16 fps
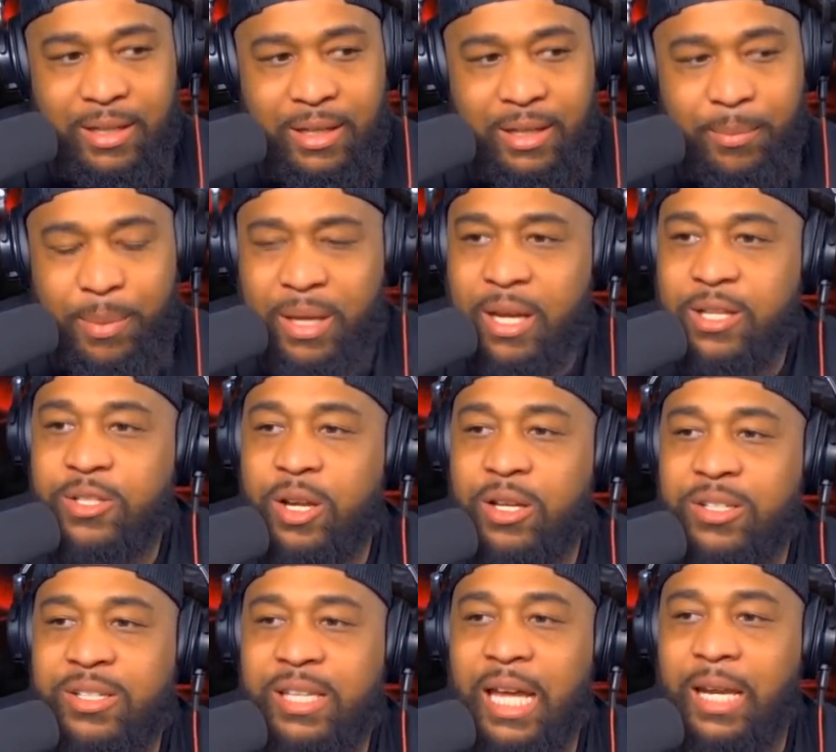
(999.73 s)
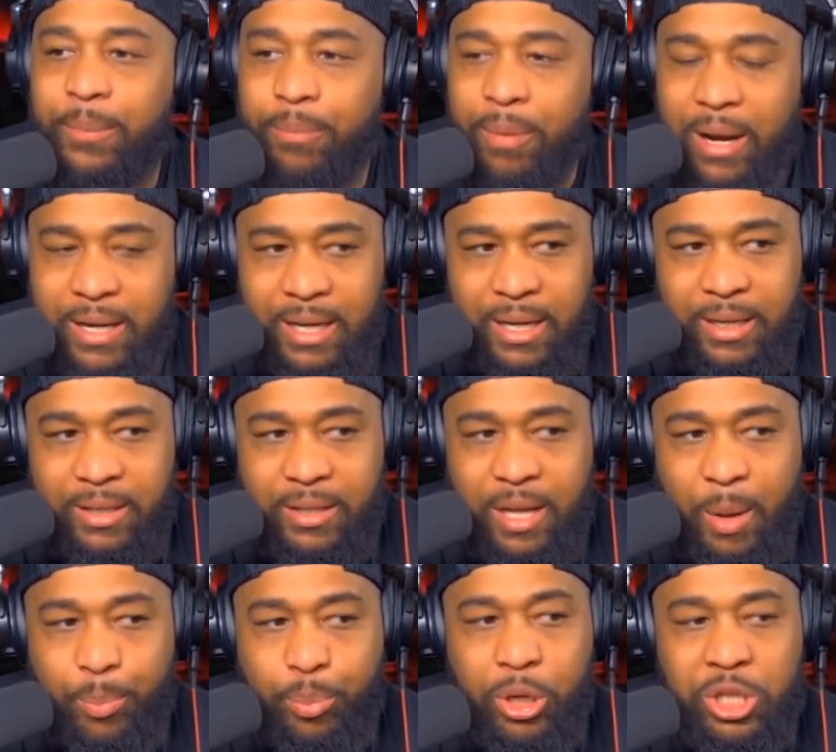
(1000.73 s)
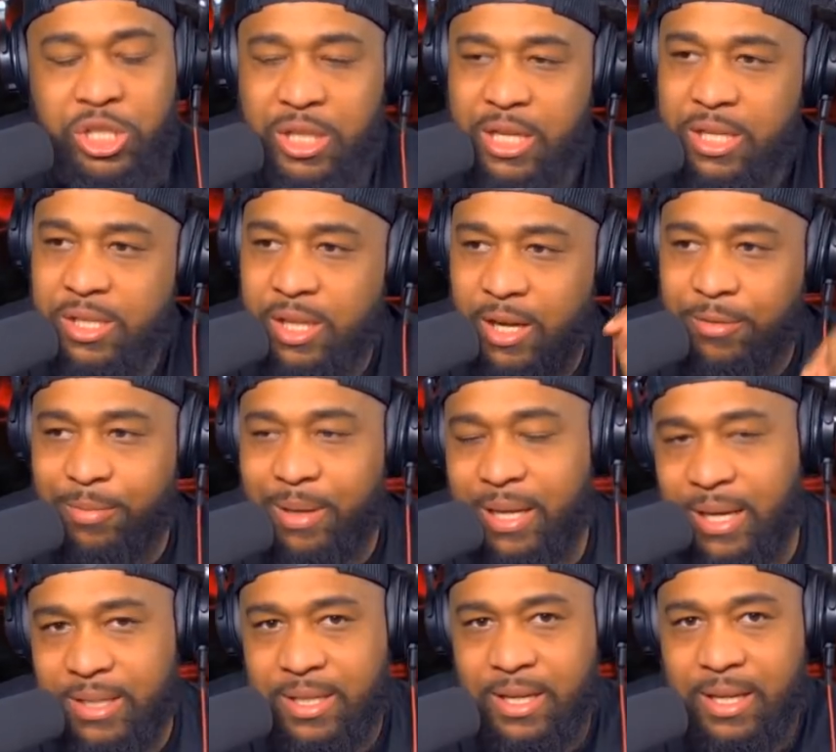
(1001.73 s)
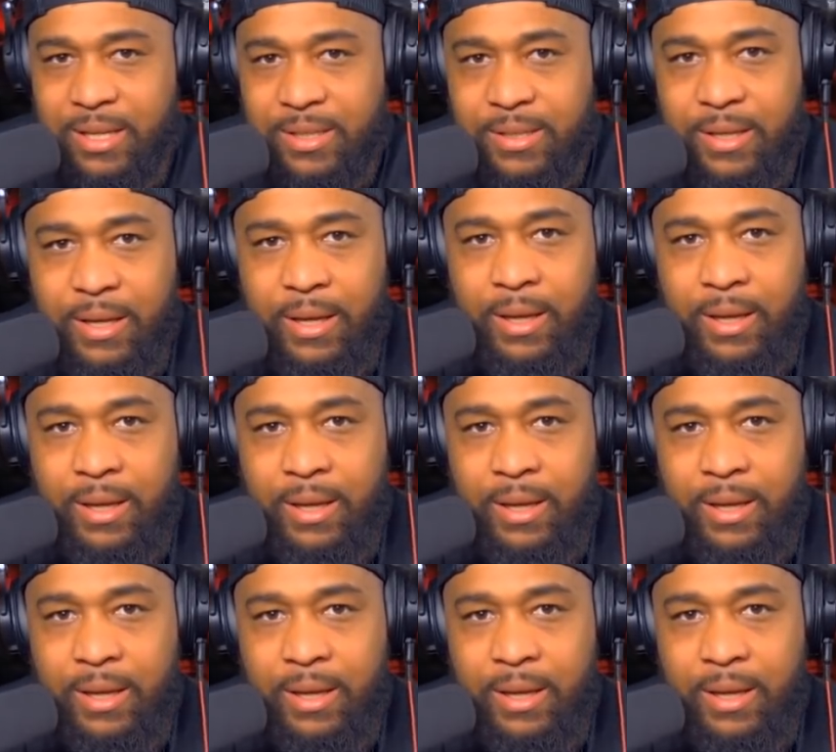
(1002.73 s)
Because they're celebrating it. They're pushing these young men into this.